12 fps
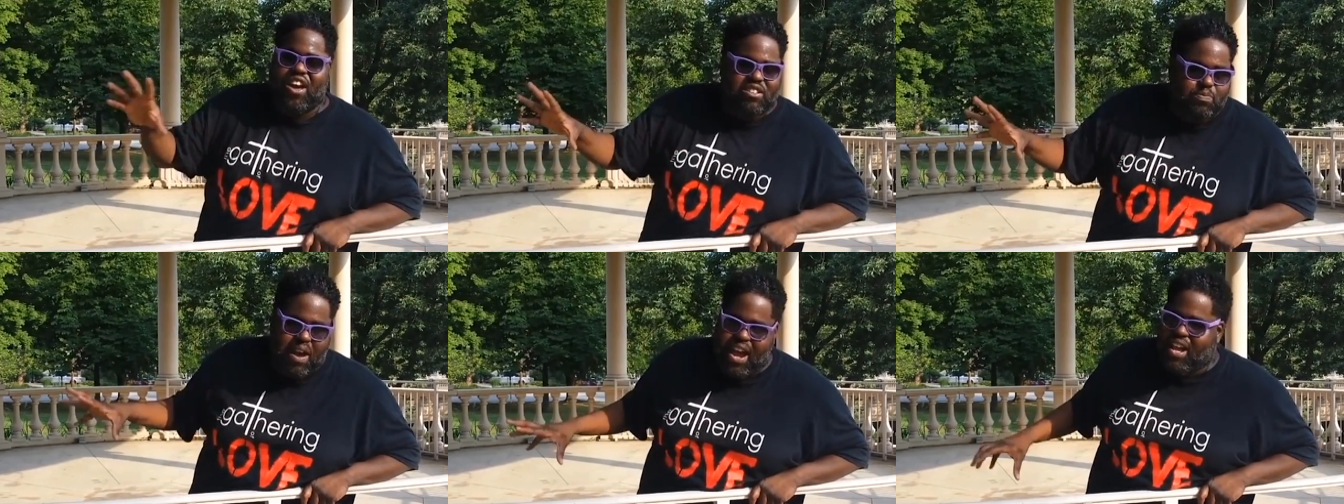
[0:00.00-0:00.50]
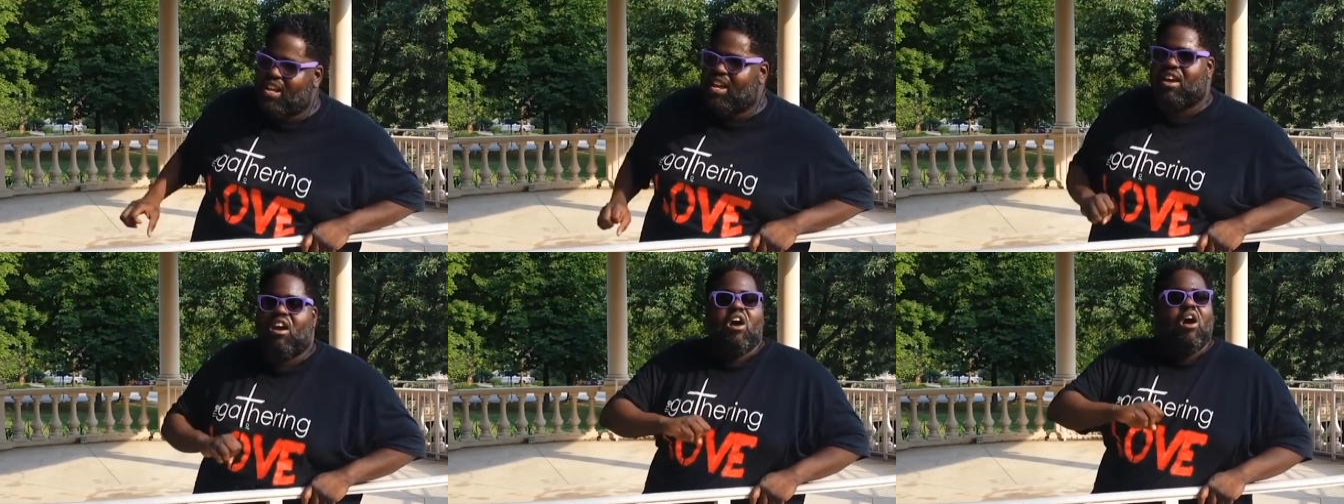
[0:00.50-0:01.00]
out here, face
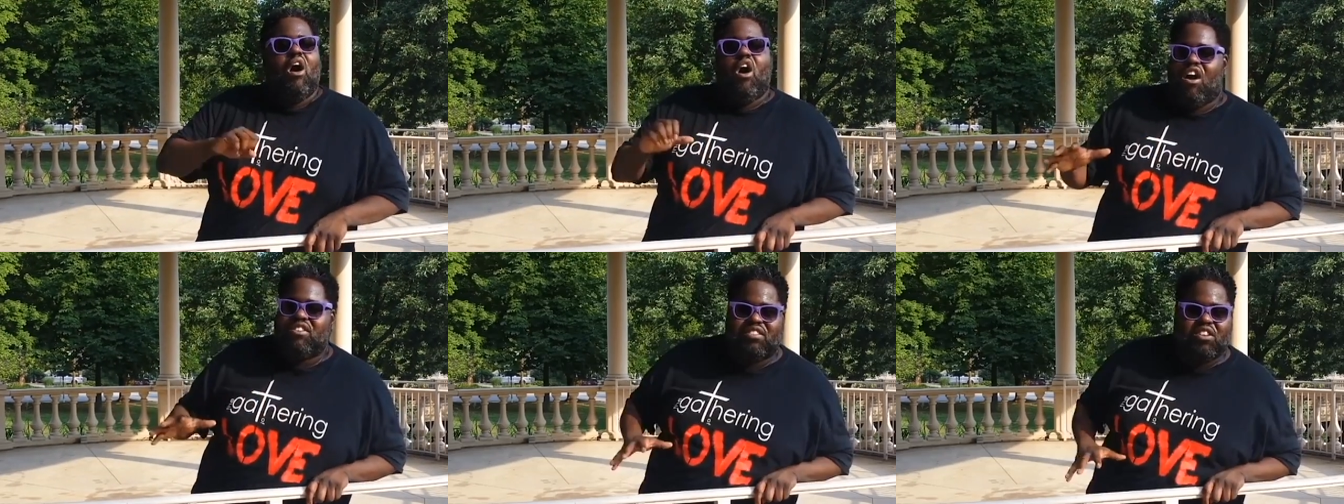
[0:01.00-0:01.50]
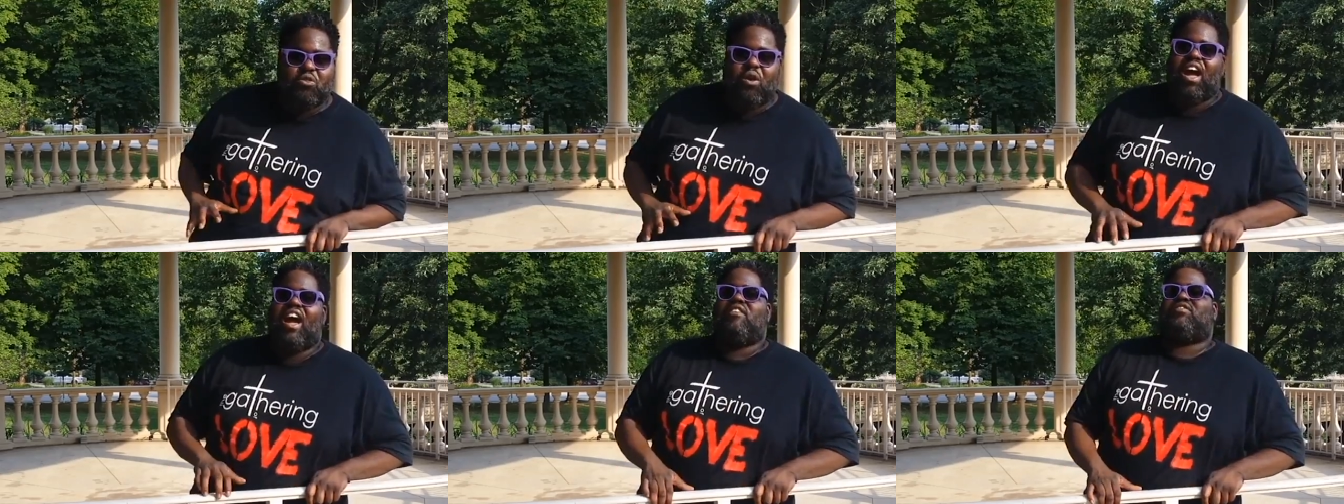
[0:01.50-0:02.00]
painting,
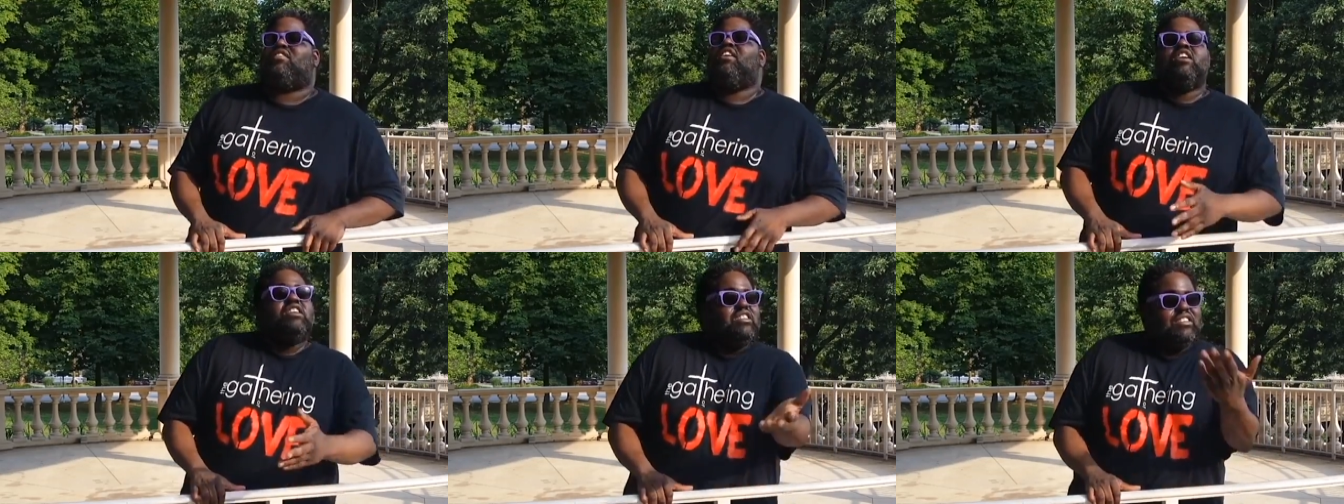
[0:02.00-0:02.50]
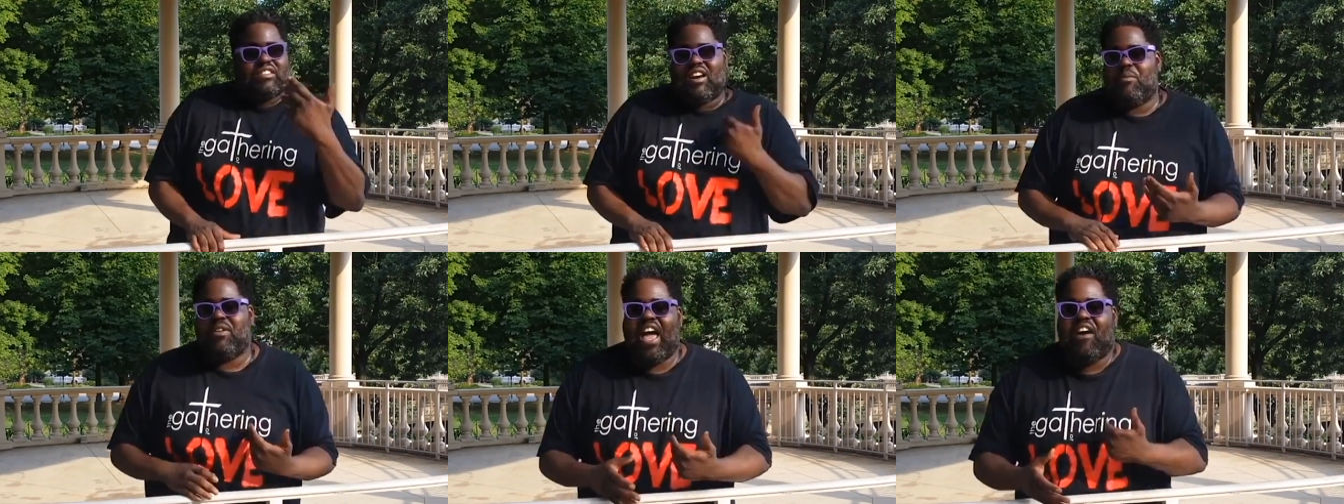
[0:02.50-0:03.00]
arts and crafts.
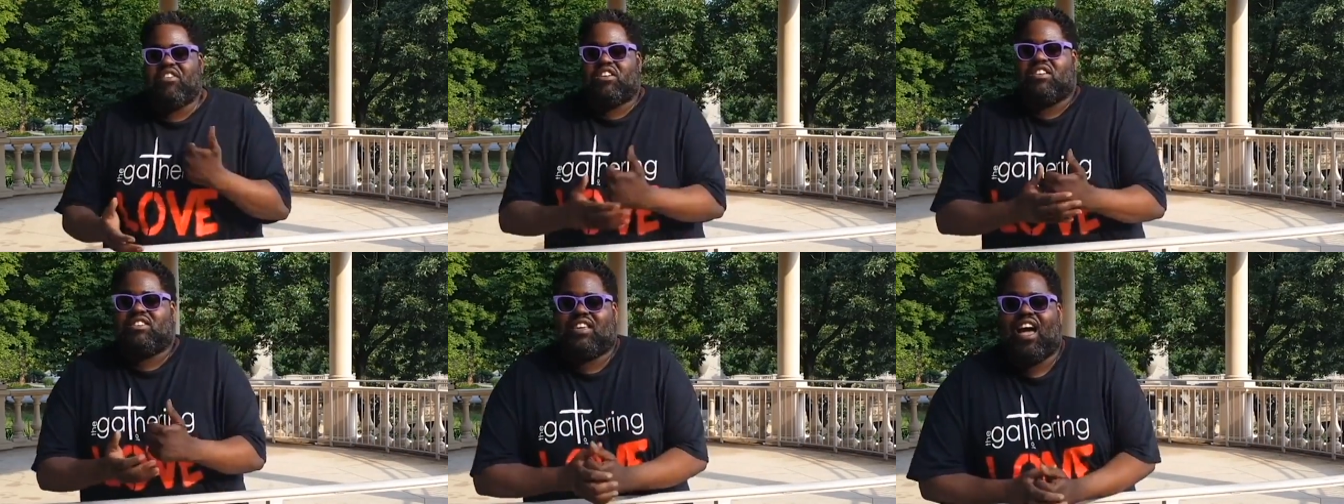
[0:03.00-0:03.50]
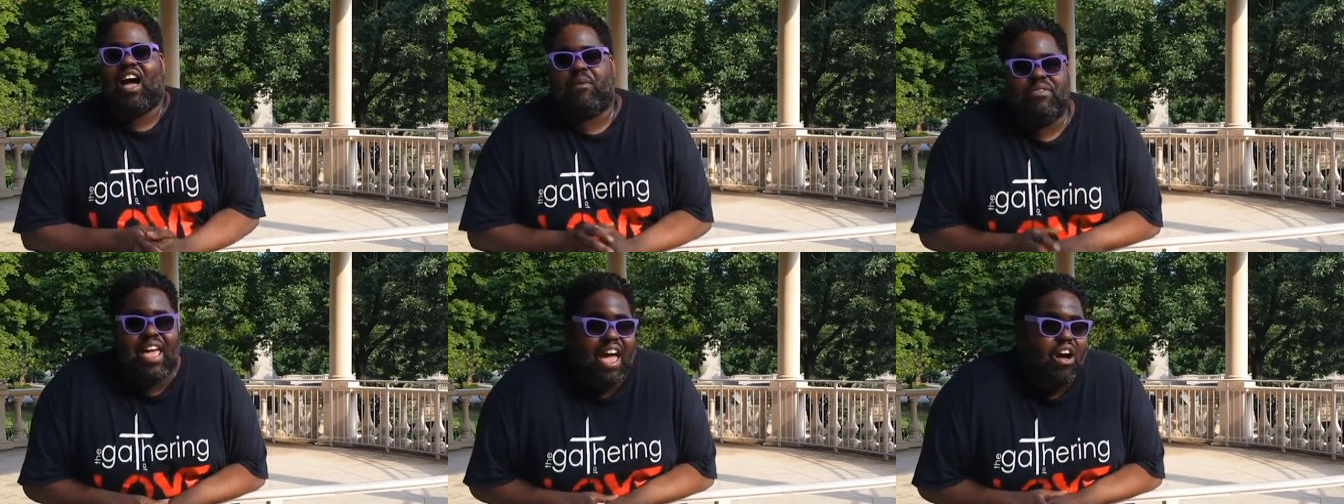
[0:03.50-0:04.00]
Just come and have a
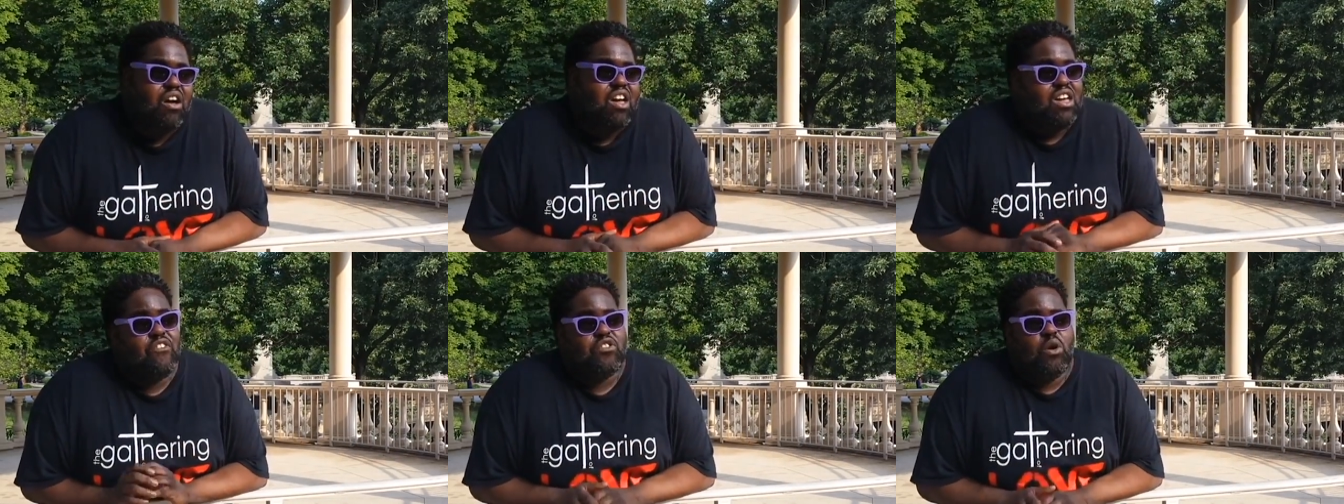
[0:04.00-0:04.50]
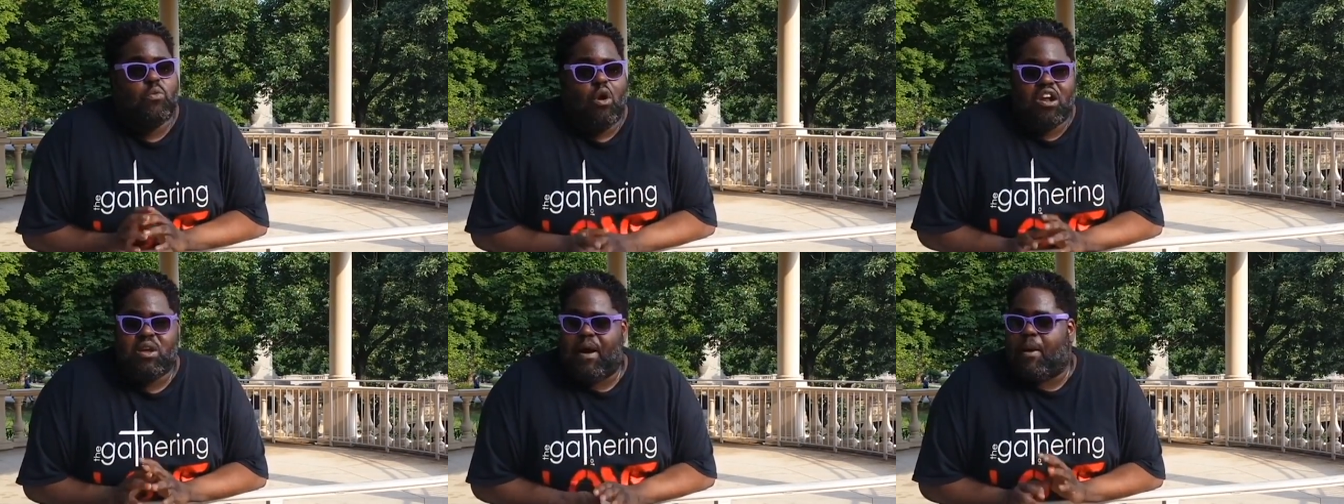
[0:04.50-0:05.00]
good time. Now,
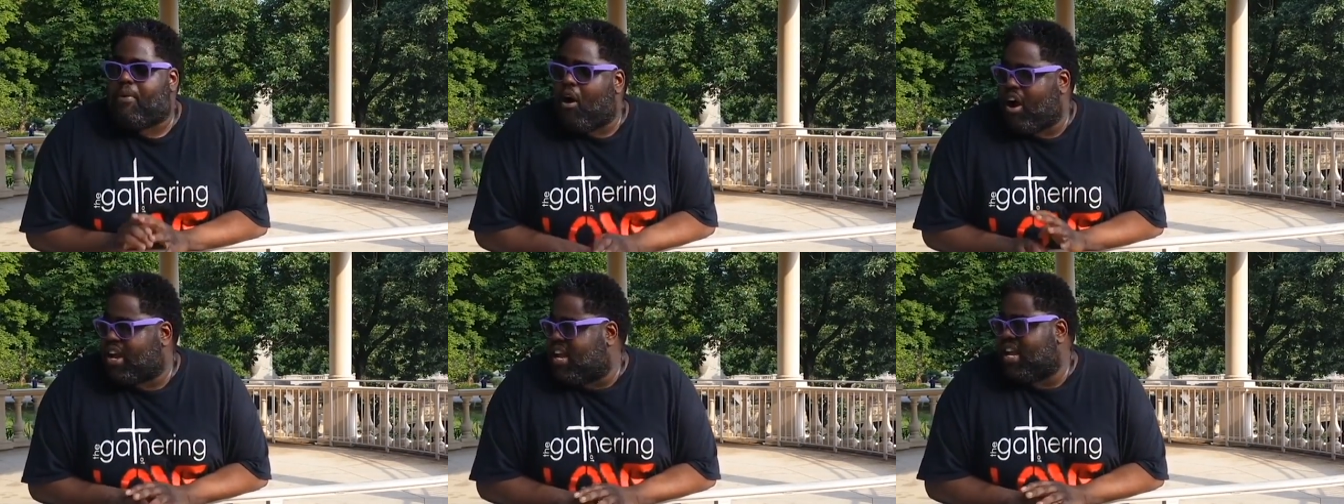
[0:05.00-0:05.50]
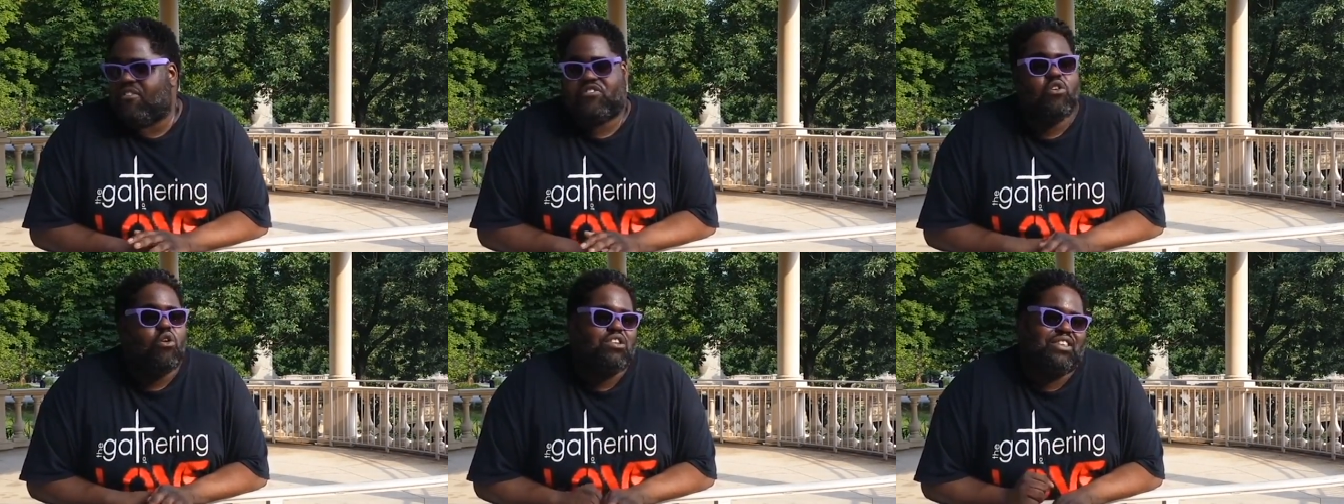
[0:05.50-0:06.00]
if you're worried about
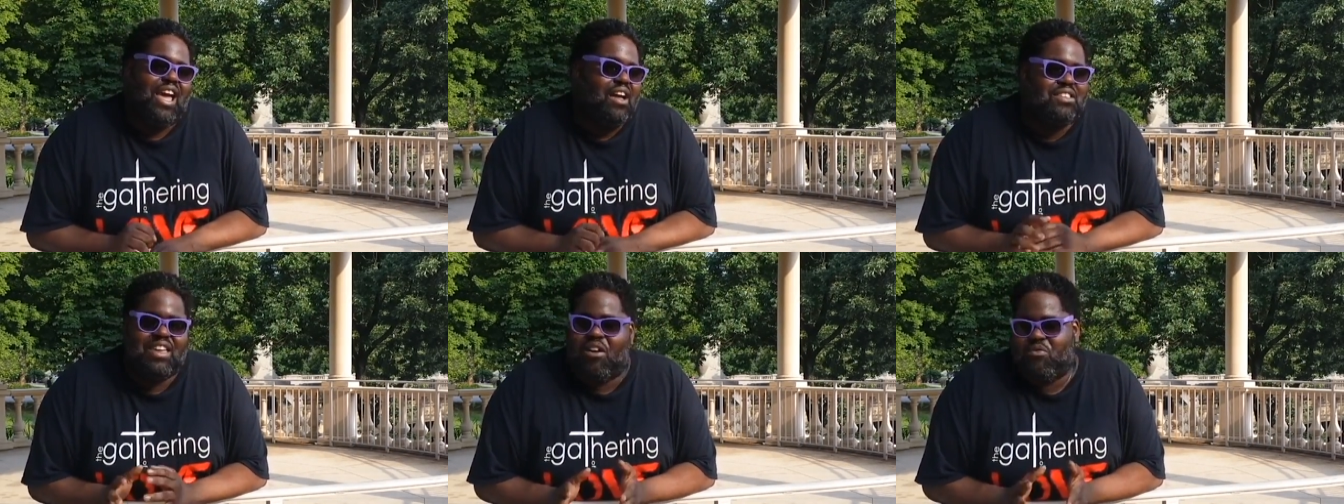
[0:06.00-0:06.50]
parking, if you are a